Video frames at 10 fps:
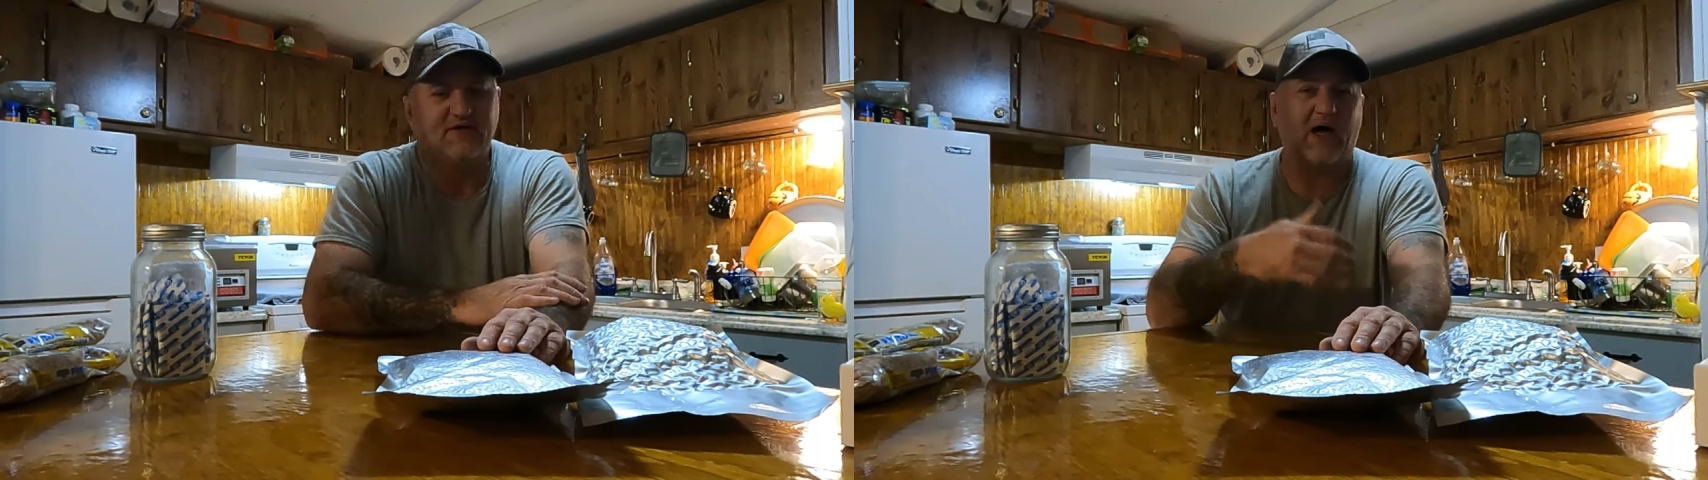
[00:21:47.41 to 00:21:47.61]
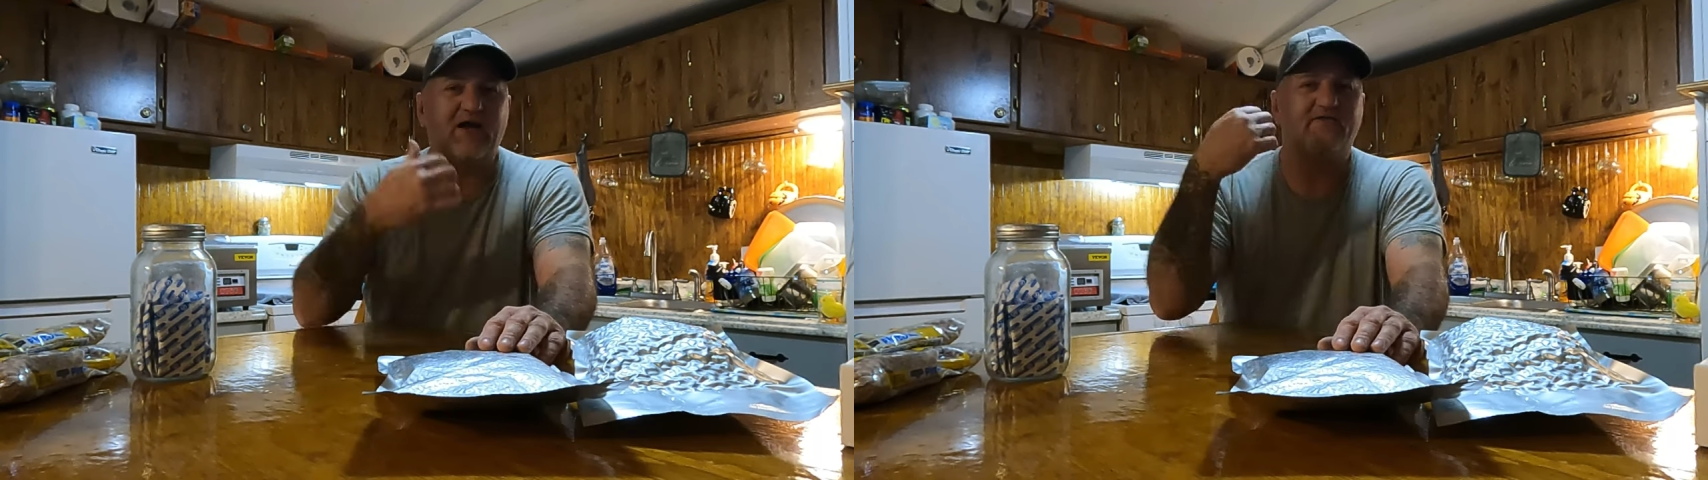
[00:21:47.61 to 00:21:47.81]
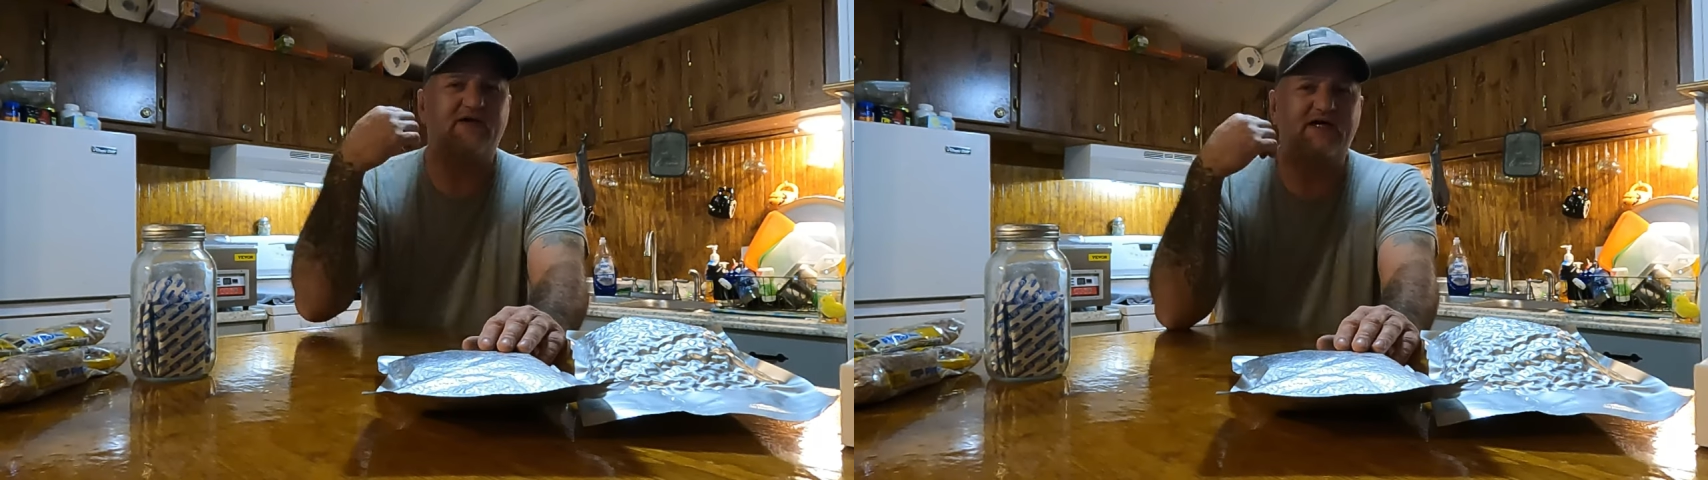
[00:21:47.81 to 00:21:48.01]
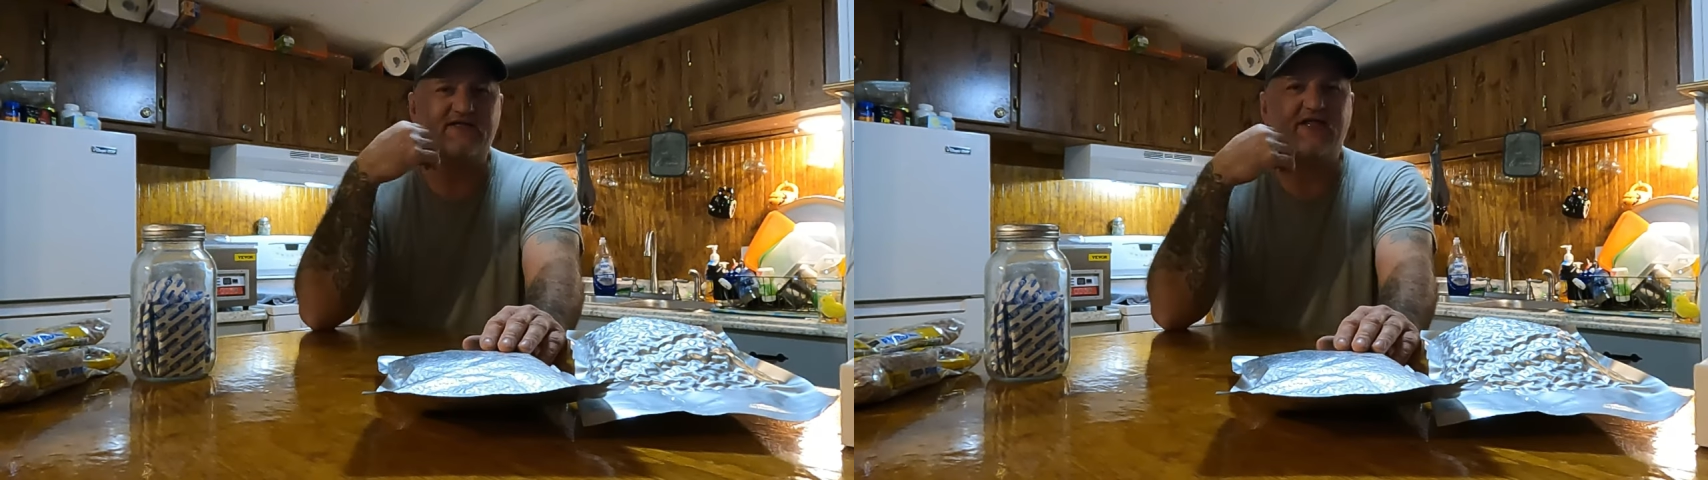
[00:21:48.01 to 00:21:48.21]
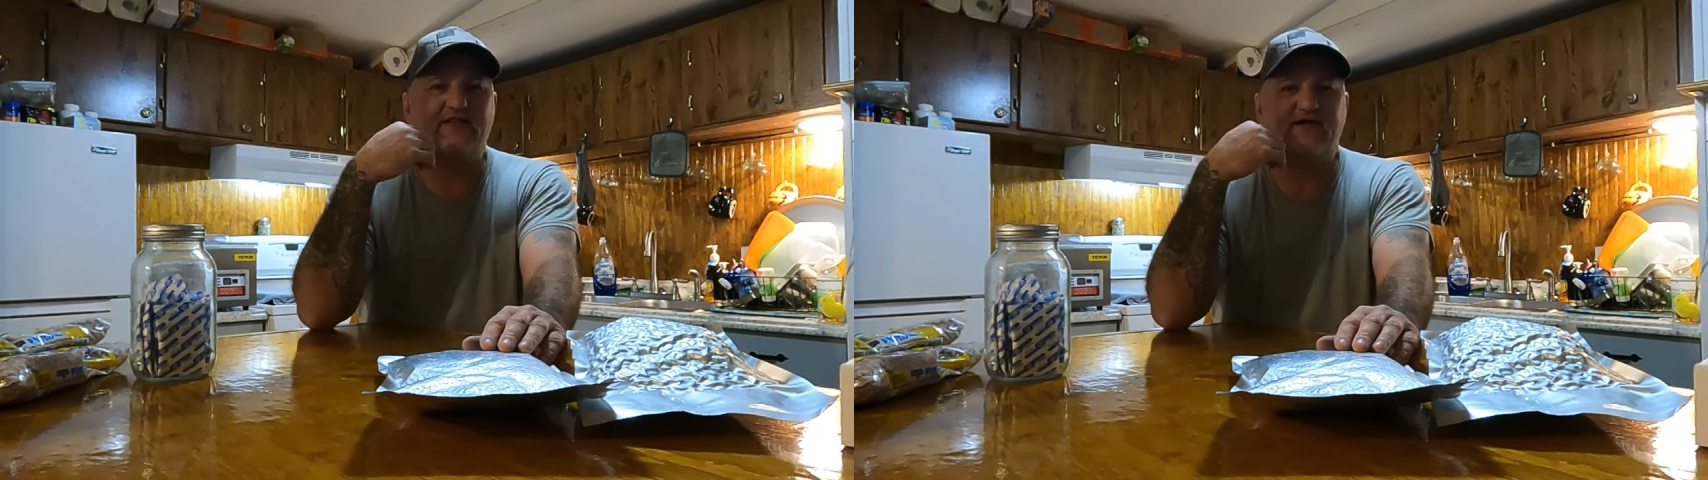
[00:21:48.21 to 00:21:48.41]
Well, I'll leave a
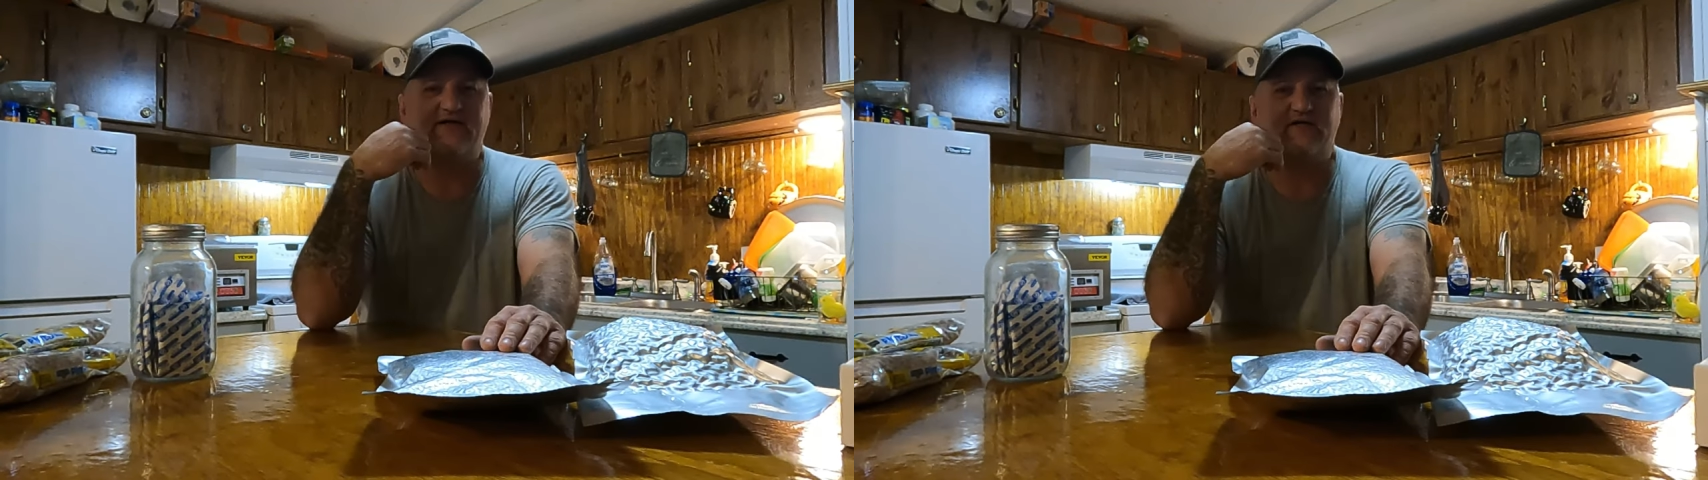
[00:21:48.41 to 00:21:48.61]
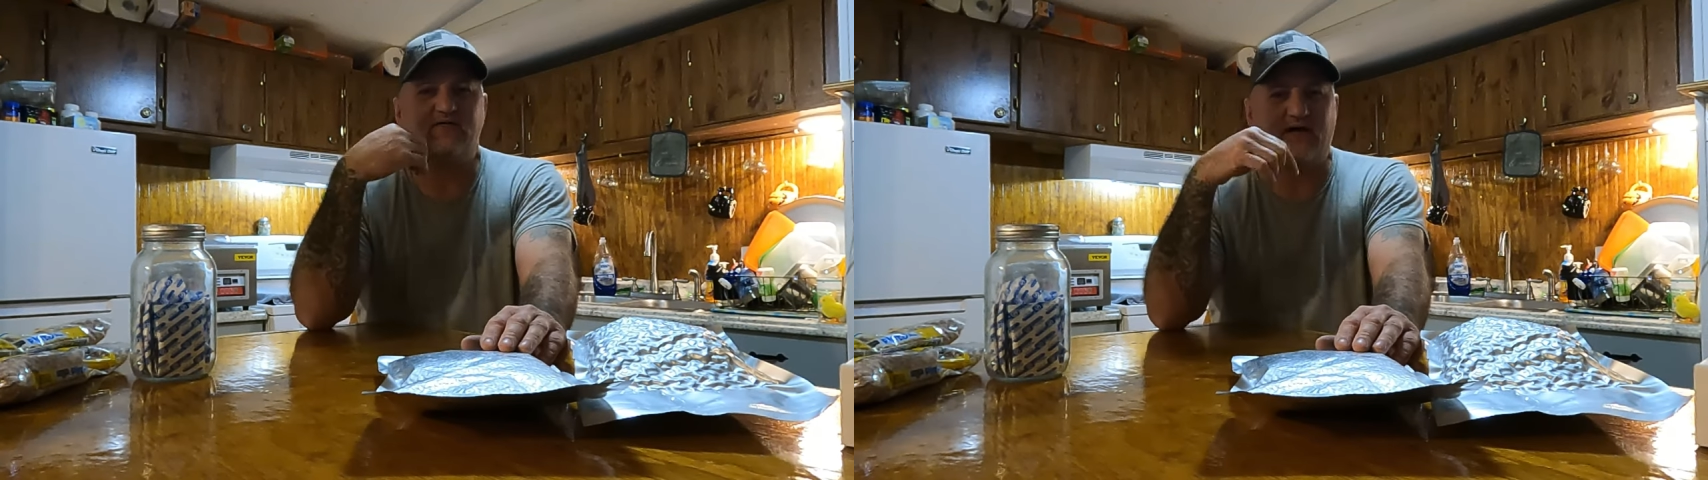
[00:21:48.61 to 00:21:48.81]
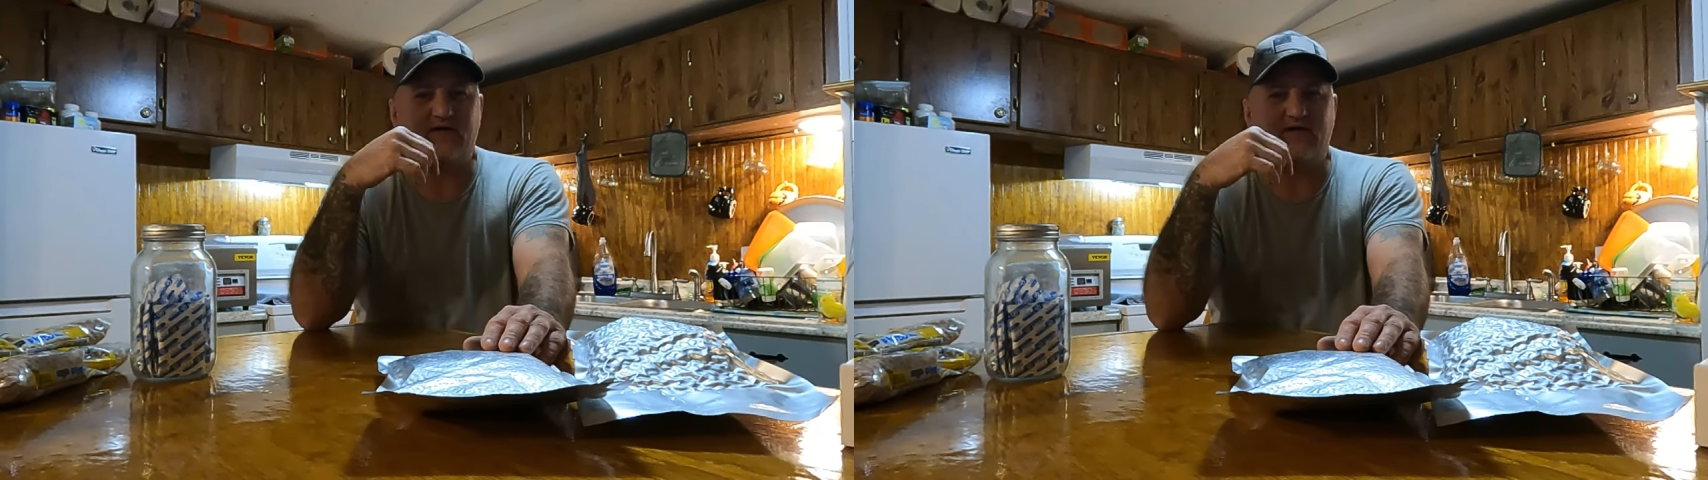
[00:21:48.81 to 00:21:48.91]
link to that thing too